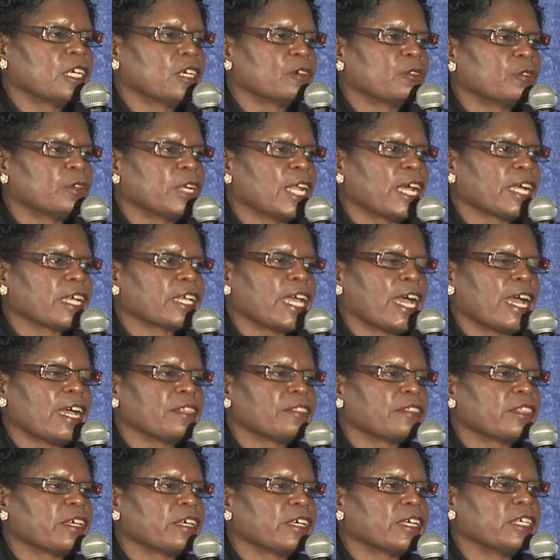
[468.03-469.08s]
when I
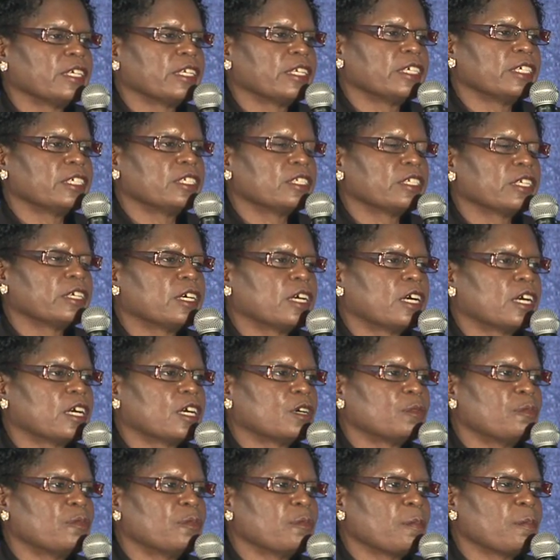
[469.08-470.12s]
got there, at least
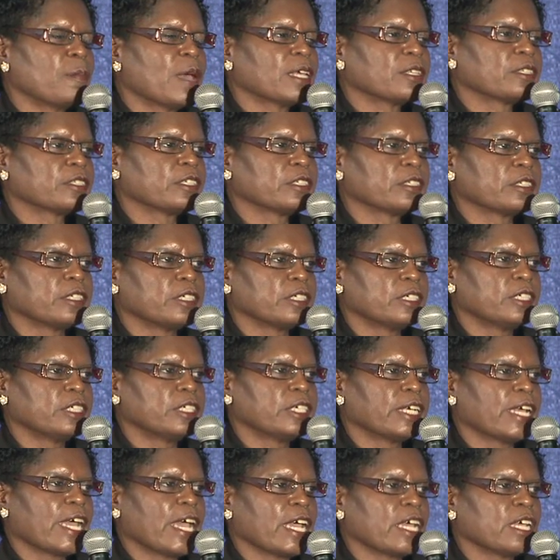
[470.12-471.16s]
my sister, she
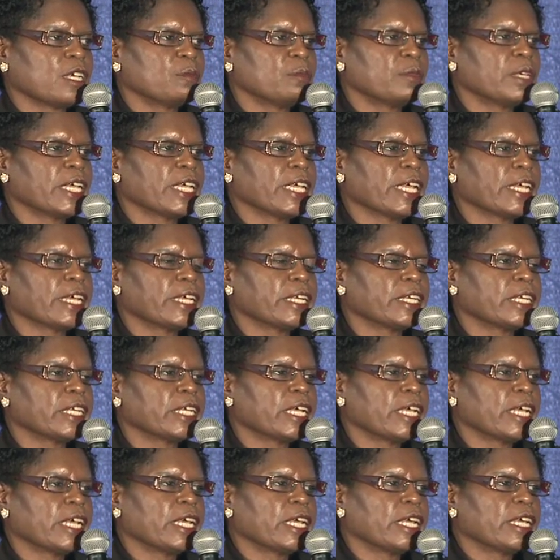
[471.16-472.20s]
came in,
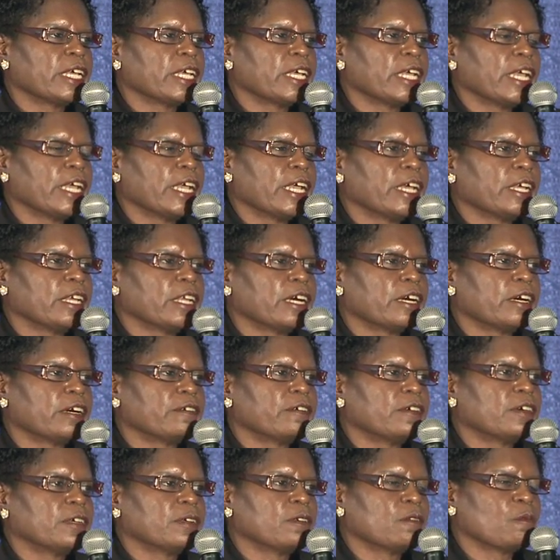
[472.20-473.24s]
and
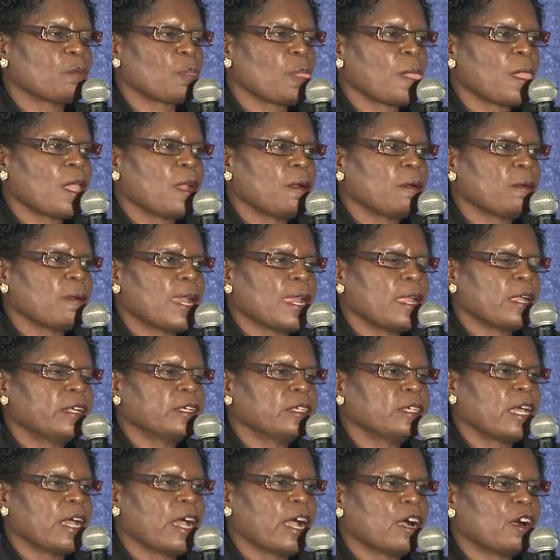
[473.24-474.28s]

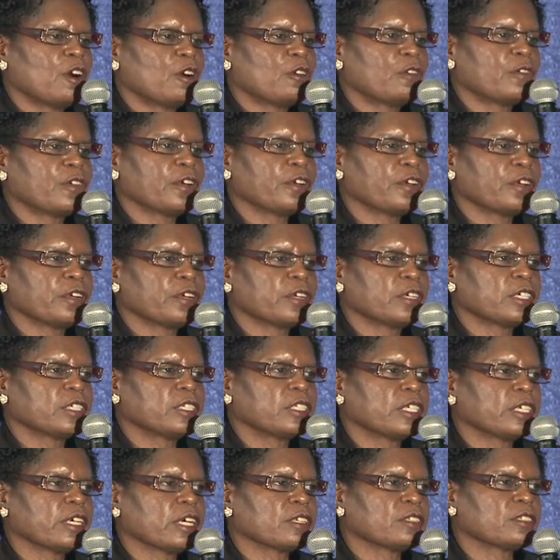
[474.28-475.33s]
I overheard her
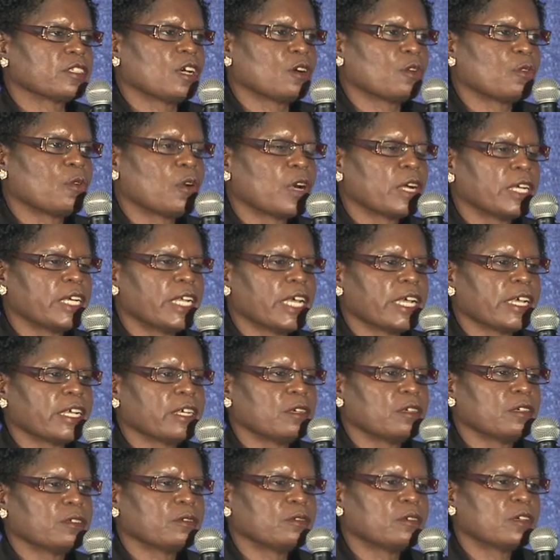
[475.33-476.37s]
tell someone that
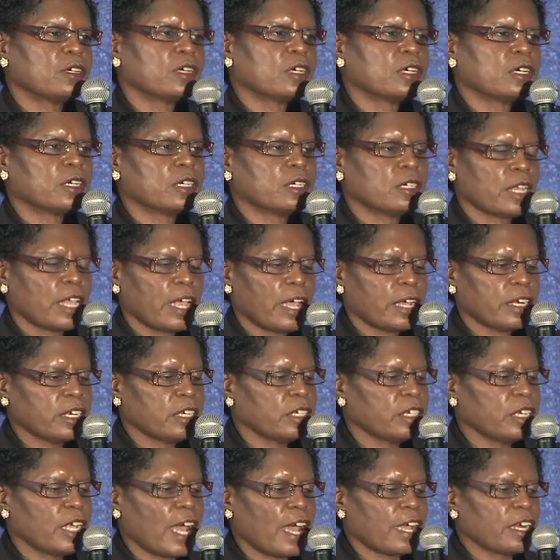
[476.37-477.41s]
I
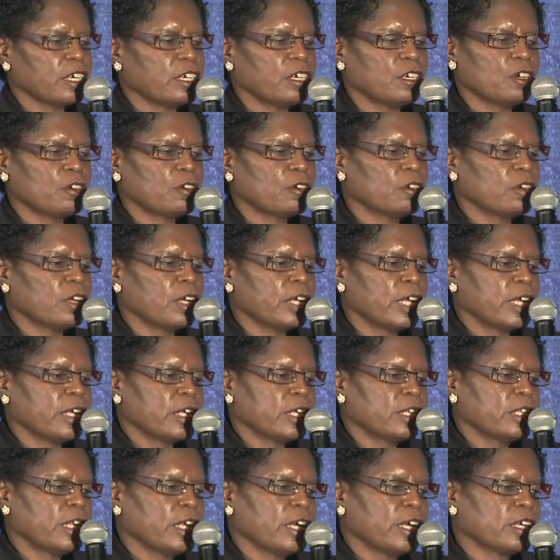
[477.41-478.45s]
didn't know
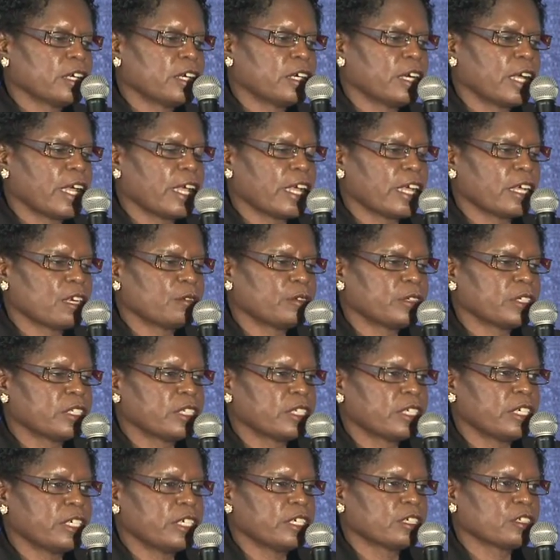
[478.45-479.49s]
that Ada was
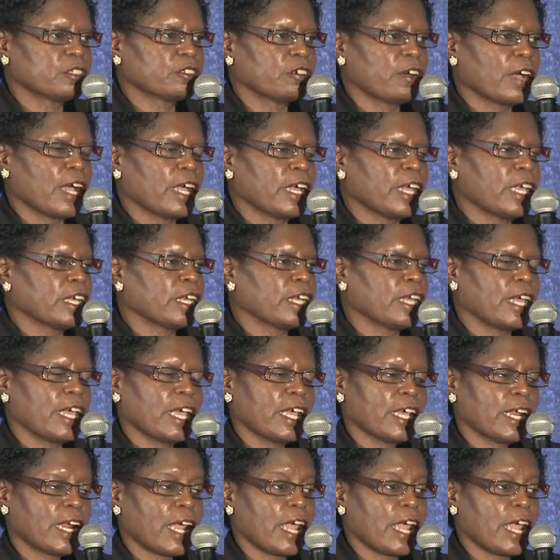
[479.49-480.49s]
killed, so I had